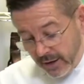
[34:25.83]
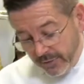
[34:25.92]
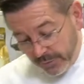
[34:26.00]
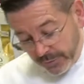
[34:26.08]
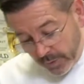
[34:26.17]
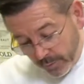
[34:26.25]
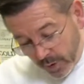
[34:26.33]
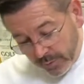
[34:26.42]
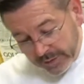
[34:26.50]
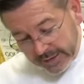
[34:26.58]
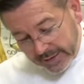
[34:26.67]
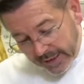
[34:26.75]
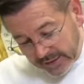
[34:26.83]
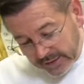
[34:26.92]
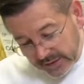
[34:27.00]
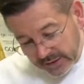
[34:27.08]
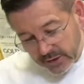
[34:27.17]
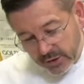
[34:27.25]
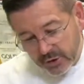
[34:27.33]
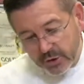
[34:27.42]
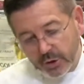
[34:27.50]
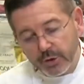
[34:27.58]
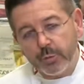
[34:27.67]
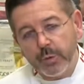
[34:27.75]
From the moment that I see that the
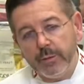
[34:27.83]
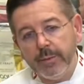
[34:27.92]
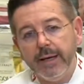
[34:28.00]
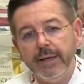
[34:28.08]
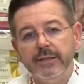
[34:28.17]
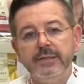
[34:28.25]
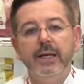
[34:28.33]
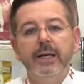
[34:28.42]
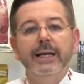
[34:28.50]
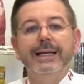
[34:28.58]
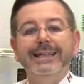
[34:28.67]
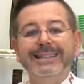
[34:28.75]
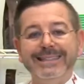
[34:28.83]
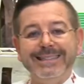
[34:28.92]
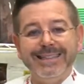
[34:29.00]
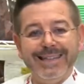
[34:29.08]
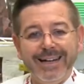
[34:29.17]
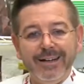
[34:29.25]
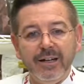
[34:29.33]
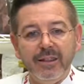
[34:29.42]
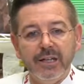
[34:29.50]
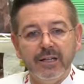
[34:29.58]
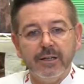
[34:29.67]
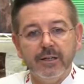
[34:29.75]
chocolate remains slightly
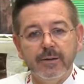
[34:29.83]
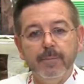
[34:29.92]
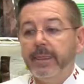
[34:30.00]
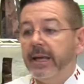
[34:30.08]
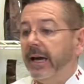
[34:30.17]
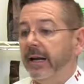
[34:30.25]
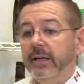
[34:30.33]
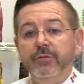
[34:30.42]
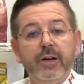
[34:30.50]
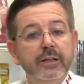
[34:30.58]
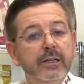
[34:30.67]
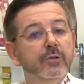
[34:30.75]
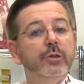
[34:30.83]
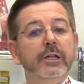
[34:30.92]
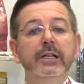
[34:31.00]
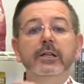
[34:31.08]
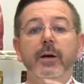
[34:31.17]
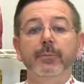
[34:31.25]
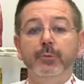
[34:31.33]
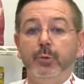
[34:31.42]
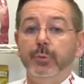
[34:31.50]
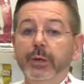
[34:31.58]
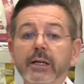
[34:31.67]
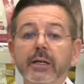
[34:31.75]
thicker, and if I need to heat up to
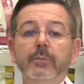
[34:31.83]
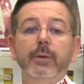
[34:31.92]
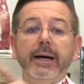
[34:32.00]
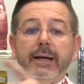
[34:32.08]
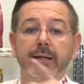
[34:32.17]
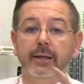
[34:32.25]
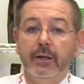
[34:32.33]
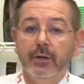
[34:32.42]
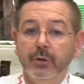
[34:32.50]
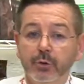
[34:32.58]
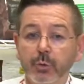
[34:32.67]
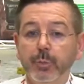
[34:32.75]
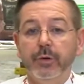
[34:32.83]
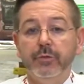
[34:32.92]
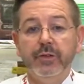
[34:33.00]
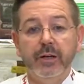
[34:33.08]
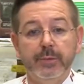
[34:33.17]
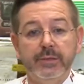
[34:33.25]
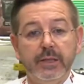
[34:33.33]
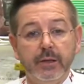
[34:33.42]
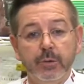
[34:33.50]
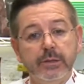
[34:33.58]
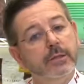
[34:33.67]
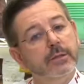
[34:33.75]
bring it back to 0.5%
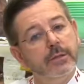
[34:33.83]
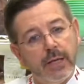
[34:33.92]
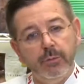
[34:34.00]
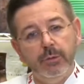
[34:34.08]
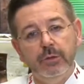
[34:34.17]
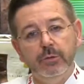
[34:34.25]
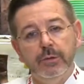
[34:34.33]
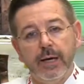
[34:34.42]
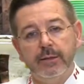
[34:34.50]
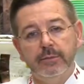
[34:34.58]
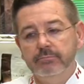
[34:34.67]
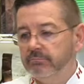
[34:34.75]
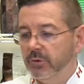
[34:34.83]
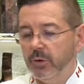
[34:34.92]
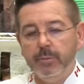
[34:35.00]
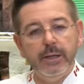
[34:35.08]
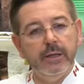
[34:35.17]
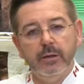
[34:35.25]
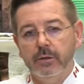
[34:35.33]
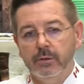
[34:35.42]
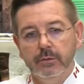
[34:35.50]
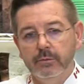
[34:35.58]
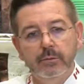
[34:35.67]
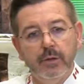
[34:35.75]
crystals, I will do that, no matter
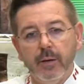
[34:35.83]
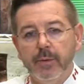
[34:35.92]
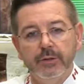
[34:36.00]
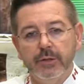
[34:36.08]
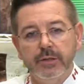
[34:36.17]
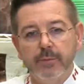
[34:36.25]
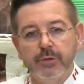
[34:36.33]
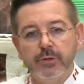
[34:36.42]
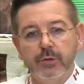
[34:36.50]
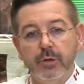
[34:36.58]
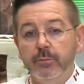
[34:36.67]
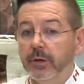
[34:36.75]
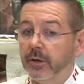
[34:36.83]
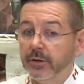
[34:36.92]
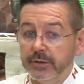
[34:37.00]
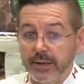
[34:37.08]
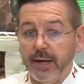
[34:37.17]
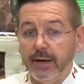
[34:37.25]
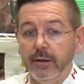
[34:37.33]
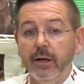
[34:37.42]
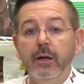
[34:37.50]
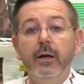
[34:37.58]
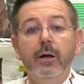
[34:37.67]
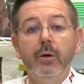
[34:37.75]
about the temperature. Because again,
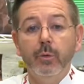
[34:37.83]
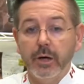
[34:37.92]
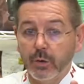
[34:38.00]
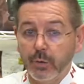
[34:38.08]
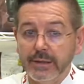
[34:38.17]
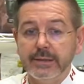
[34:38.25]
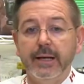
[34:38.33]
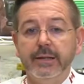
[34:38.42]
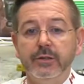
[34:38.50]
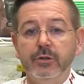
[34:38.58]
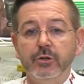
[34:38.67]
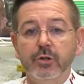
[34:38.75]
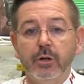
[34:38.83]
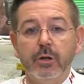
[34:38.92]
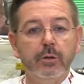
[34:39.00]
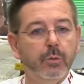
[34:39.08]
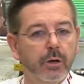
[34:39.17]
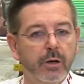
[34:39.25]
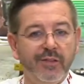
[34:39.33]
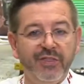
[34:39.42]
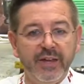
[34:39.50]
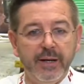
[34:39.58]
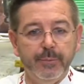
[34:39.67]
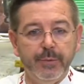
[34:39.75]
we're crystallizing the chocolate. We're
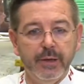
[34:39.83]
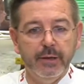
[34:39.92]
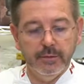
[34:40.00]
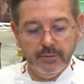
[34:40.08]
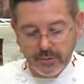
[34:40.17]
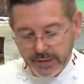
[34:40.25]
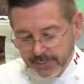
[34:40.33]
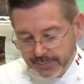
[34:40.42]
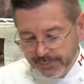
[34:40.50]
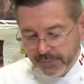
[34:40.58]
not tempering, okay?